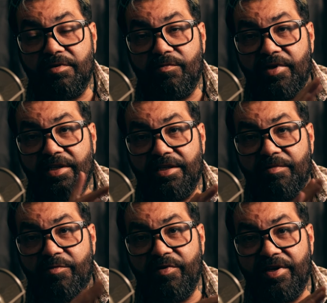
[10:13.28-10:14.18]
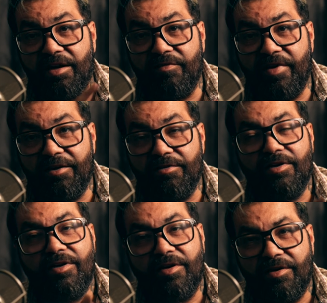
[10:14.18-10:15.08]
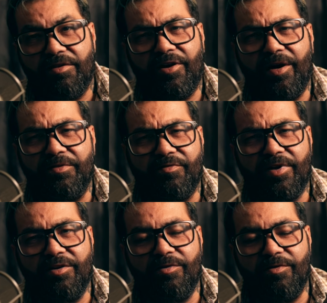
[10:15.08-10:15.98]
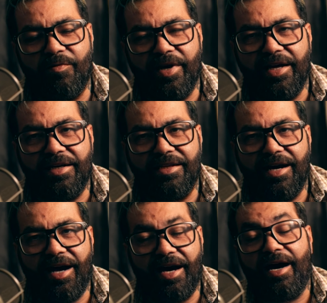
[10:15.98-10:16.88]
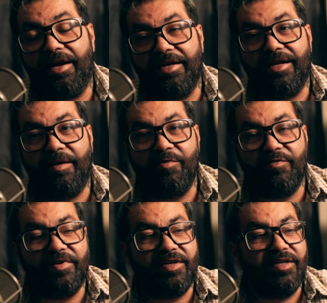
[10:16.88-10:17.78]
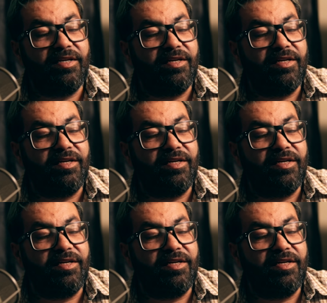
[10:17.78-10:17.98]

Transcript: when they did the movie in the elevator. Thought that was really cool the way they did that. I liked that movie.